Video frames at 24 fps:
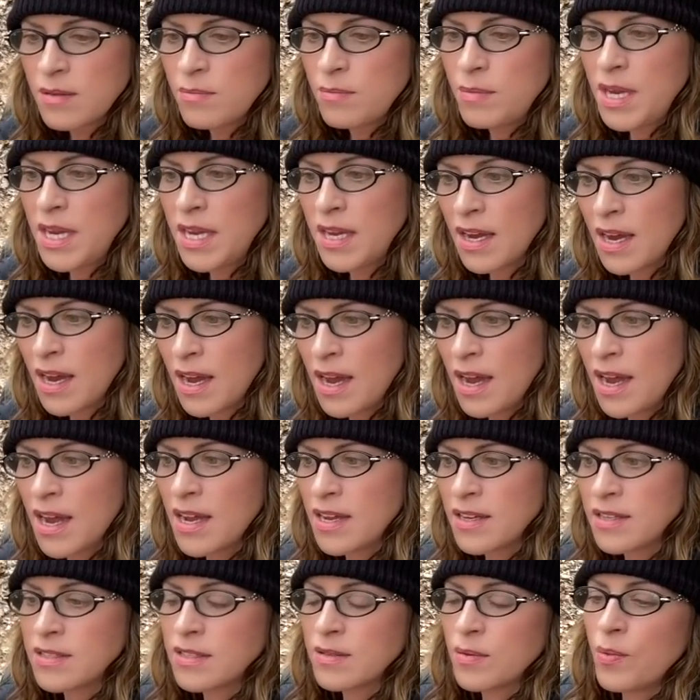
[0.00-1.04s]

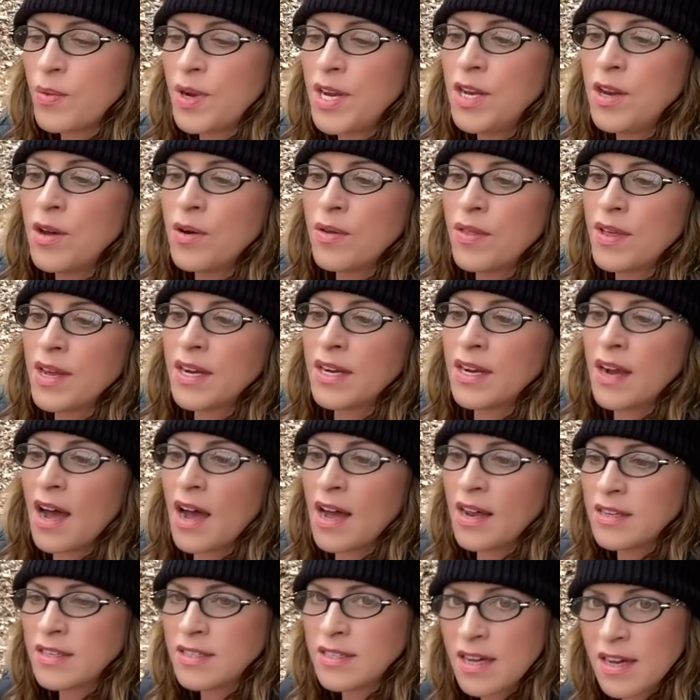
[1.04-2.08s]
because we know that
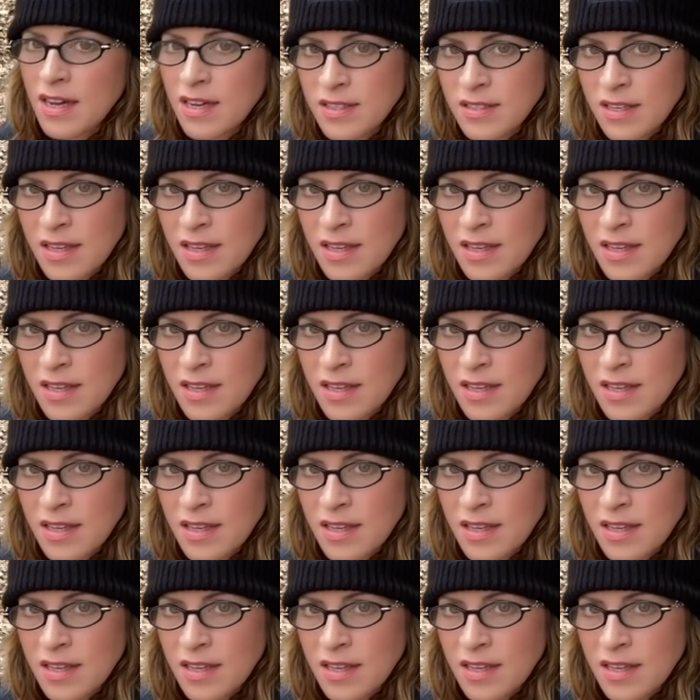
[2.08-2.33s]
God does